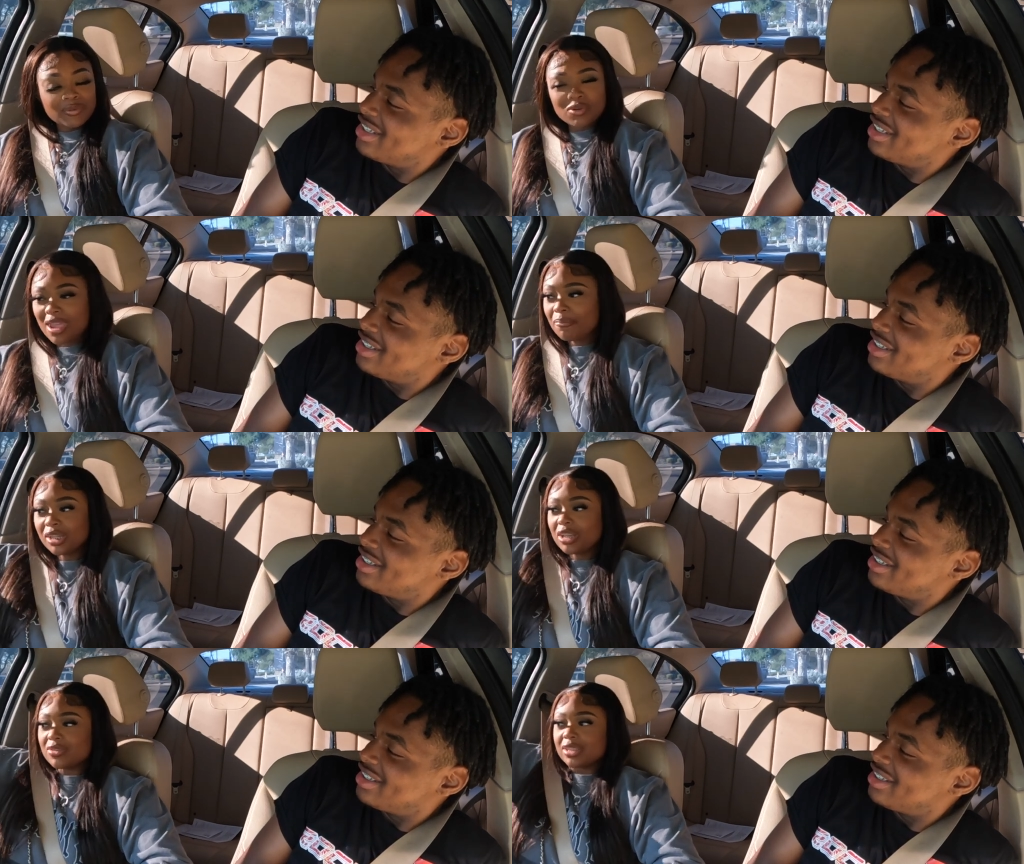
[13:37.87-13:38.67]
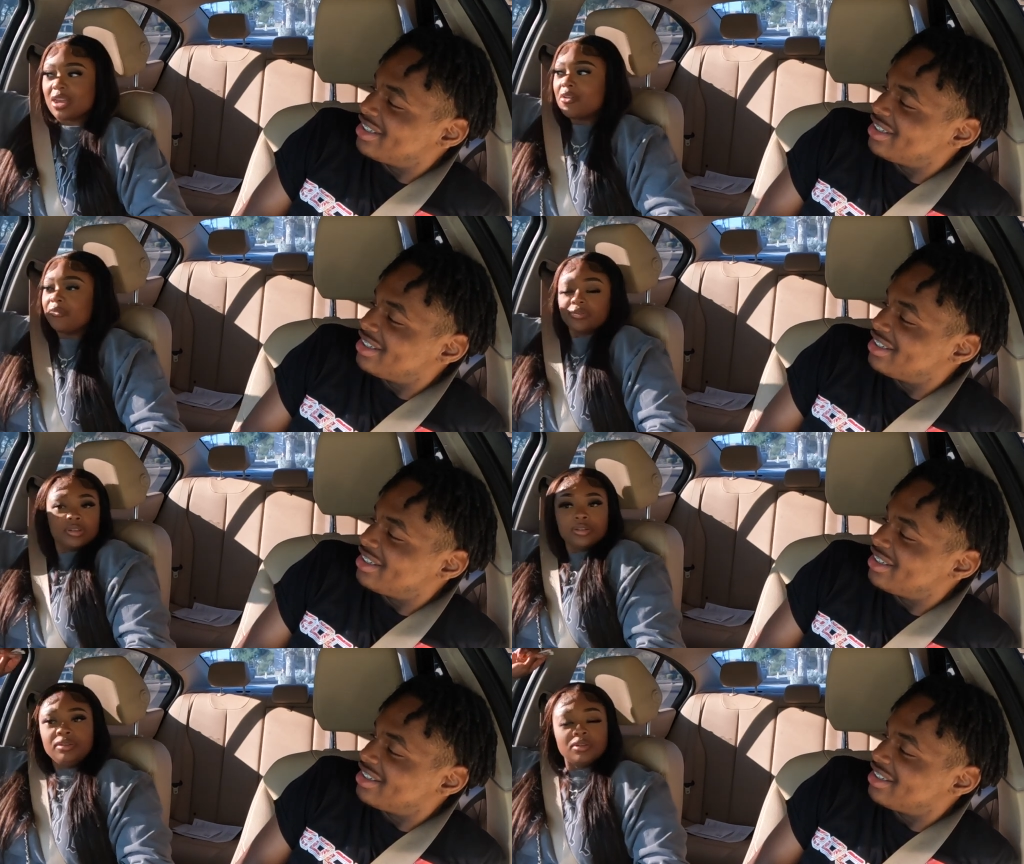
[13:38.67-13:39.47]
Speaker 1: If you can't be yourself,
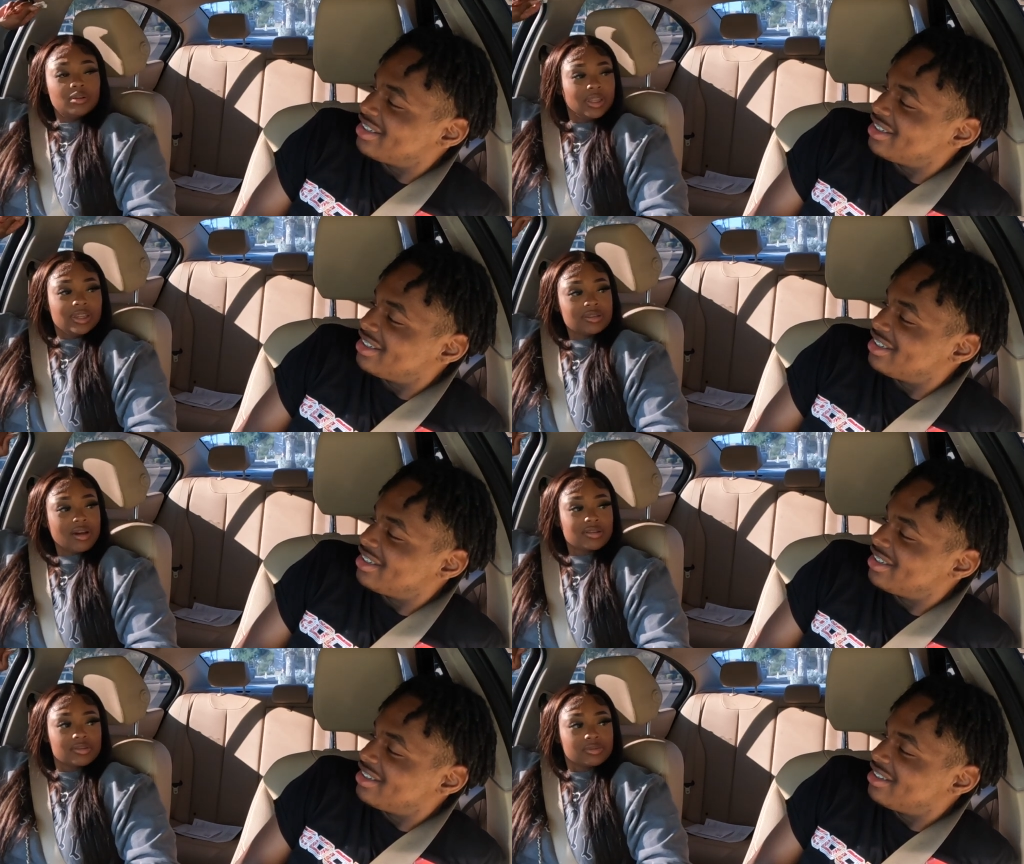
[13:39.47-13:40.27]
you don't need to talk to